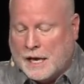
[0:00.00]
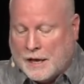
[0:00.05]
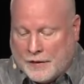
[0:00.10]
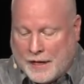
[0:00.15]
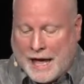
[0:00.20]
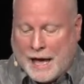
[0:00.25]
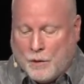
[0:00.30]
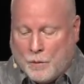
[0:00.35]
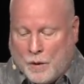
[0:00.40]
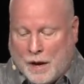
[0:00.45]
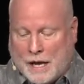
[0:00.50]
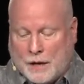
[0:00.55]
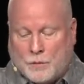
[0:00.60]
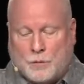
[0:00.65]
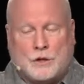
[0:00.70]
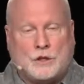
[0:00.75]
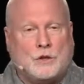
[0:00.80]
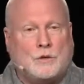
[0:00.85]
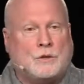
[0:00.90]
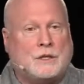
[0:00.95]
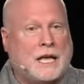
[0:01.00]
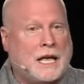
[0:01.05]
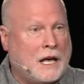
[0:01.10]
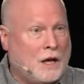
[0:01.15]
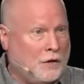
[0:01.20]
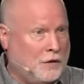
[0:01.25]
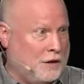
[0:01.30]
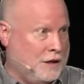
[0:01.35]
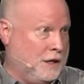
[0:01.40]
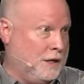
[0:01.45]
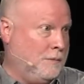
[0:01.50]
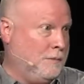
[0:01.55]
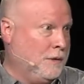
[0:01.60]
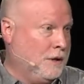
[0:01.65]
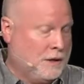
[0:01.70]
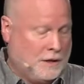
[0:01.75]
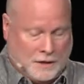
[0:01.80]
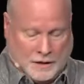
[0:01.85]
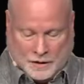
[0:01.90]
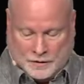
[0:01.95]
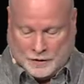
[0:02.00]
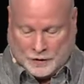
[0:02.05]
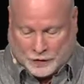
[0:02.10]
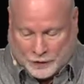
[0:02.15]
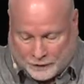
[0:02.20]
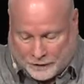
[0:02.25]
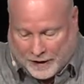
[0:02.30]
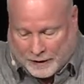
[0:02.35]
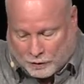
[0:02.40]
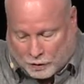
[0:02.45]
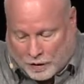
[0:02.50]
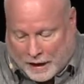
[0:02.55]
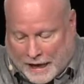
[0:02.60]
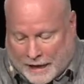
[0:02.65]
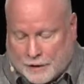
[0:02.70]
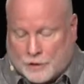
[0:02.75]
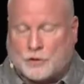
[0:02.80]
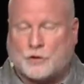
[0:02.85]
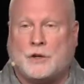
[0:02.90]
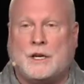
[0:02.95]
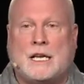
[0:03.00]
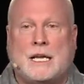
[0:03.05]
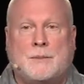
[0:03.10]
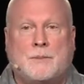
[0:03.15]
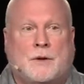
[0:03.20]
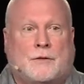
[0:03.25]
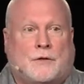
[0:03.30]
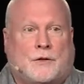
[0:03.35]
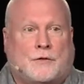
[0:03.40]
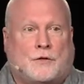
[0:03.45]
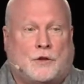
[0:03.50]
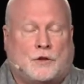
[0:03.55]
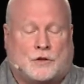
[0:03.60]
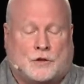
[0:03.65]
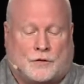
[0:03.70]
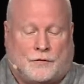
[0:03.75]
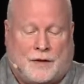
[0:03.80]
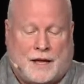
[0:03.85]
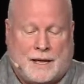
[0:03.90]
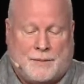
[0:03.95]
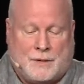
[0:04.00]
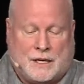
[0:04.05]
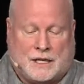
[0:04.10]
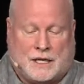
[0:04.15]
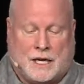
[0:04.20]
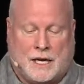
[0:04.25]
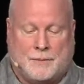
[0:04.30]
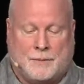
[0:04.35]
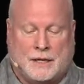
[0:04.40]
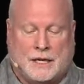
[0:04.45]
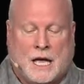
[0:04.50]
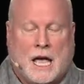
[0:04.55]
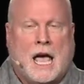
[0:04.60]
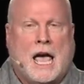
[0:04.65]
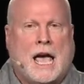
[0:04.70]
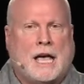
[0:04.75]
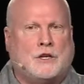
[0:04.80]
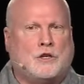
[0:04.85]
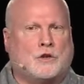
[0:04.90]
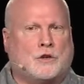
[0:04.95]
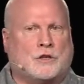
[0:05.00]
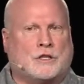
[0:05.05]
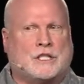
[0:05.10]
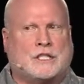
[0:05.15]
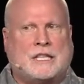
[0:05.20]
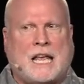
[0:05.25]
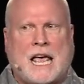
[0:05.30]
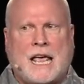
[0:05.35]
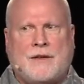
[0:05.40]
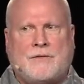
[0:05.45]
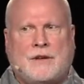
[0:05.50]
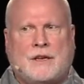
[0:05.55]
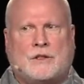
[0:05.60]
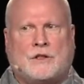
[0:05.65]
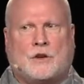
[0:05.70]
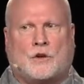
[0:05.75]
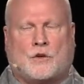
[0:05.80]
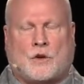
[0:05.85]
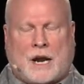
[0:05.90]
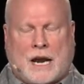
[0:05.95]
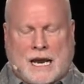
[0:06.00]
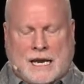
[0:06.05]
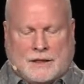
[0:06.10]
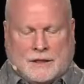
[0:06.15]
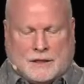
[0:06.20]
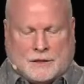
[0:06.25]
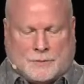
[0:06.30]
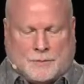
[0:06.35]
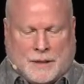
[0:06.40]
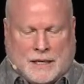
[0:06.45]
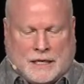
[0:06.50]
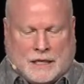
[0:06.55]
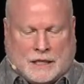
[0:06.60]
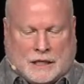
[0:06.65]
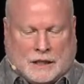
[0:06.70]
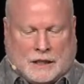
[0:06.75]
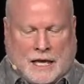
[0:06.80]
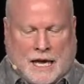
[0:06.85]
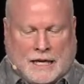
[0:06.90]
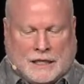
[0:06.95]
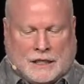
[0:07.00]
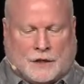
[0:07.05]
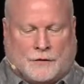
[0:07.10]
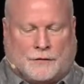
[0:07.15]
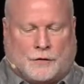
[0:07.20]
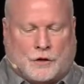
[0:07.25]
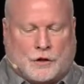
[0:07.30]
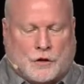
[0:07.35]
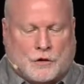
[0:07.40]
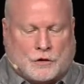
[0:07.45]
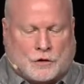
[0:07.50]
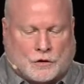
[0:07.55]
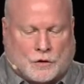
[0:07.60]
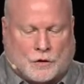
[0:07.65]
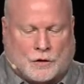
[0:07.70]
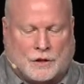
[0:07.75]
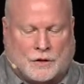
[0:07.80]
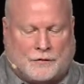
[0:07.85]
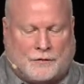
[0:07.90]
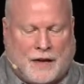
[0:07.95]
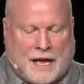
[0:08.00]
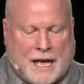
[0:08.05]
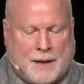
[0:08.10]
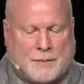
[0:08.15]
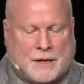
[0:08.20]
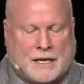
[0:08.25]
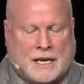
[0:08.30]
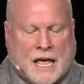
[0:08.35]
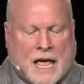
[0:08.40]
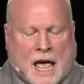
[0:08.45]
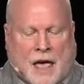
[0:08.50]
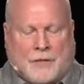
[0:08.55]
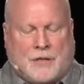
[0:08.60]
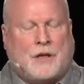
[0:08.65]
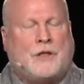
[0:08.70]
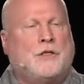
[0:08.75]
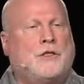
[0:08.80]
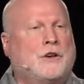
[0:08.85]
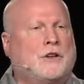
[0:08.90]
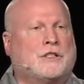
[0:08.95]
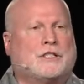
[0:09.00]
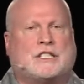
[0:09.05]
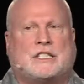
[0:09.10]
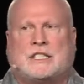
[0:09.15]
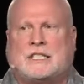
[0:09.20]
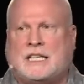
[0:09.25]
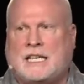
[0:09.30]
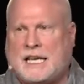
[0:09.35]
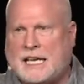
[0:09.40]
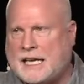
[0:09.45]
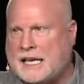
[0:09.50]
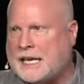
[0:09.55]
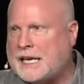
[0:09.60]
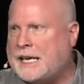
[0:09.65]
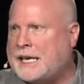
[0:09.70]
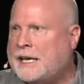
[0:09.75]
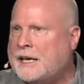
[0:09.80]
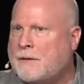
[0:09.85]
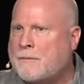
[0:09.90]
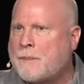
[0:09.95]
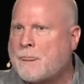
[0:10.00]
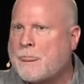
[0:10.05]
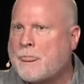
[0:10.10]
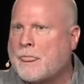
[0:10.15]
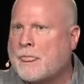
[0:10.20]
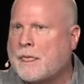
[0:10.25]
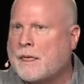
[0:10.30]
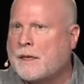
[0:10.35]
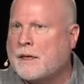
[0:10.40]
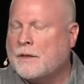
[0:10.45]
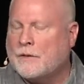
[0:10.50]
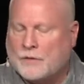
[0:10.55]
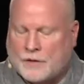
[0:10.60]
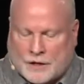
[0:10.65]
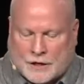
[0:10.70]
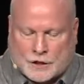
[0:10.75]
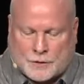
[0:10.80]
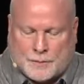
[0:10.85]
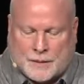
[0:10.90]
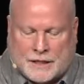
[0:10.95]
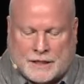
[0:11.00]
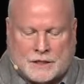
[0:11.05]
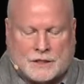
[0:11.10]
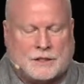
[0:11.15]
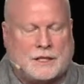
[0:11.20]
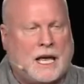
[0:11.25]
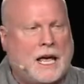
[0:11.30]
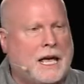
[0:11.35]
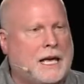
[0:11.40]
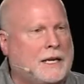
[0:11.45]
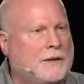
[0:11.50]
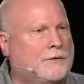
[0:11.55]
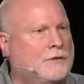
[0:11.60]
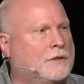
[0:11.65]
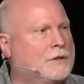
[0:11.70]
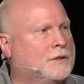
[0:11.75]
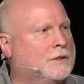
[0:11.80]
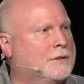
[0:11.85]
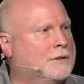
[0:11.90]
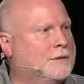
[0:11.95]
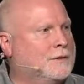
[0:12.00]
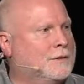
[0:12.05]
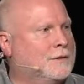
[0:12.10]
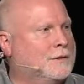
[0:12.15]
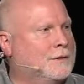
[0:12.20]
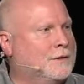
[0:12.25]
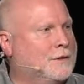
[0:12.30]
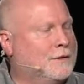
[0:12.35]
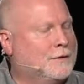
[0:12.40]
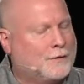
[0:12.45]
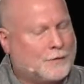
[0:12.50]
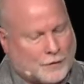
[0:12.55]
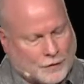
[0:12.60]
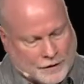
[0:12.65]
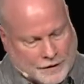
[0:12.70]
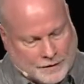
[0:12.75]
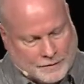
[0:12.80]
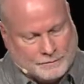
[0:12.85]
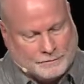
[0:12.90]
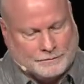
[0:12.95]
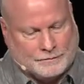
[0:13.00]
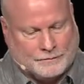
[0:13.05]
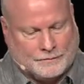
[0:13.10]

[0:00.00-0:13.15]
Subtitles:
That way, when you tell them that the Pharaoh had a dream of a future famine coming, and you're saving the grain that's being collected for use during the famine, then they'll see that it's being saved for them.